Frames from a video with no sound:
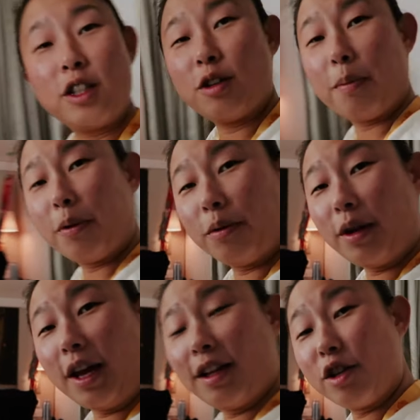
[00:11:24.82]
do a pool
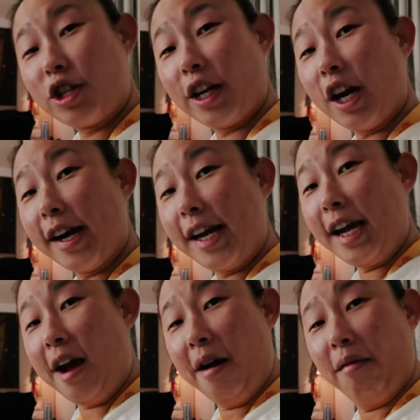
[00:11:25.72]
day. There's Sherry.
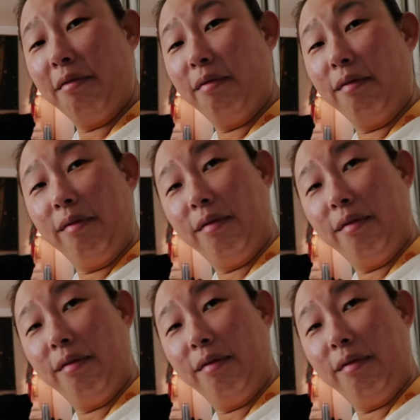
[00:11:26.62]
Hi.